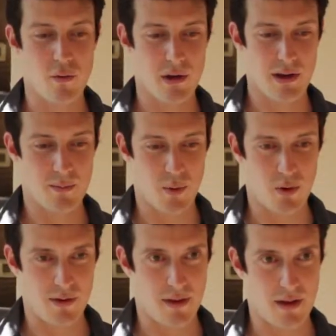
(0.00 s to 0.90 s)
really
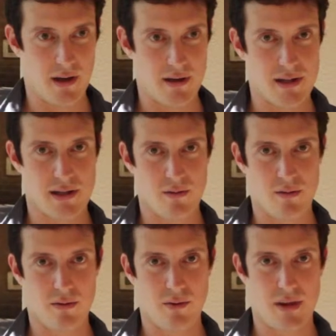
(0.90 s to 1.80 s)
important things
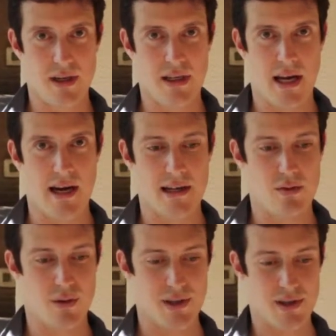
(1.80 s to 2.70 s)
with this
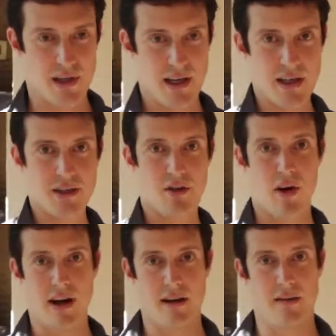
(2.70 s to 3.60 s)
house was to
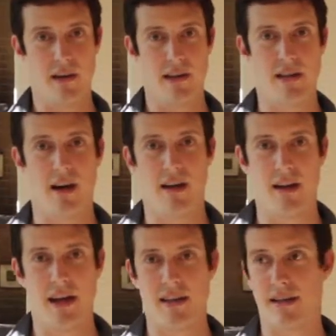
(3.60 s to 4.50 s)
integrate inside
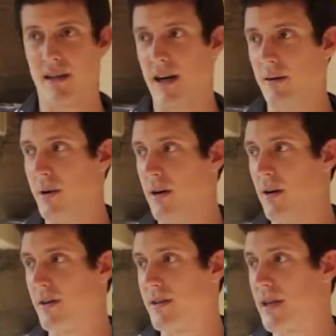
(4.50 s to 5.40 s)
and outside,
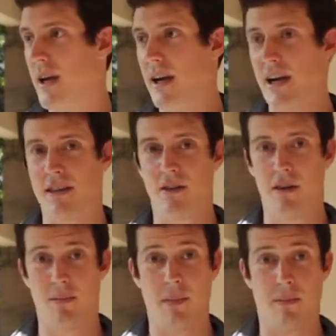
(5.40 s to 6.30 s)
because it's
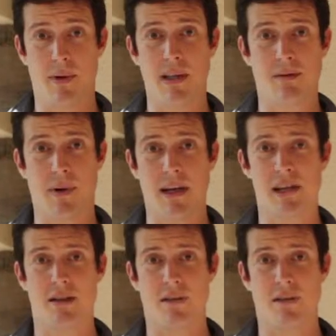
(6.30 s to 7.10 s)
not a big space.